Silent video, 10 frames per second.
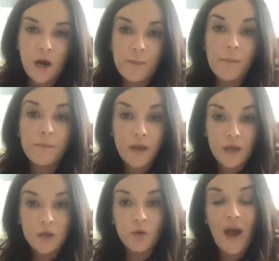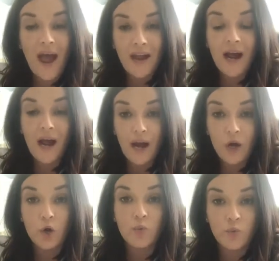make you at
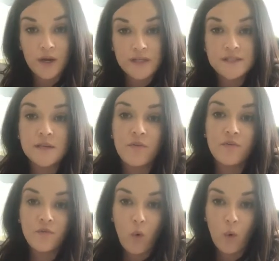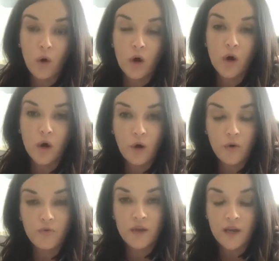higher risk for
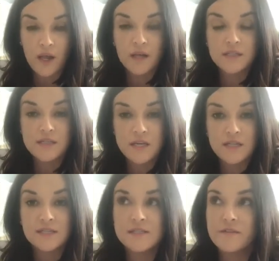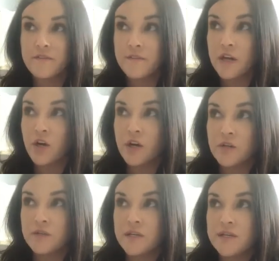COVID-19, severe
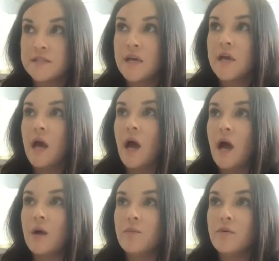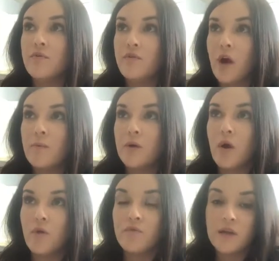illness from
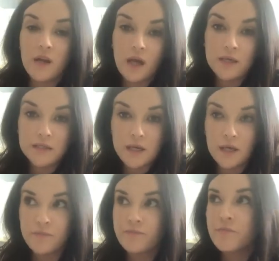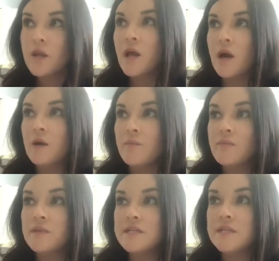COVID-19.
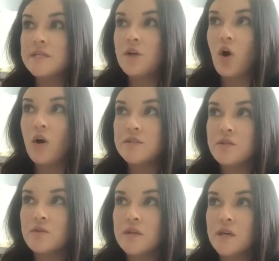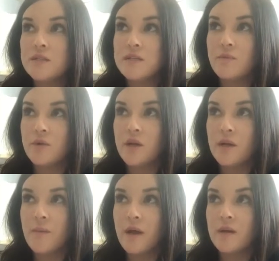CDC also lists, I'm looking
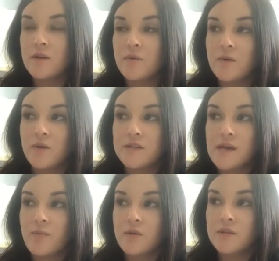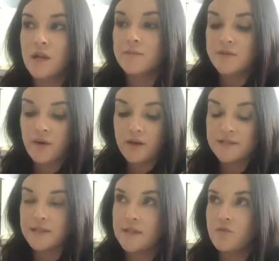at my computer because I pulled it up
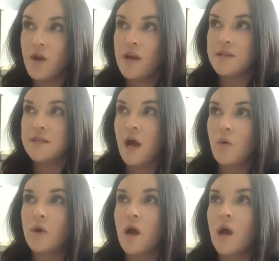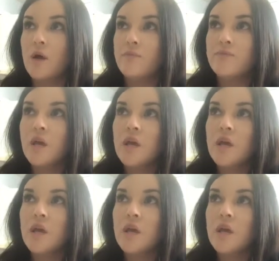because I didn't write it down,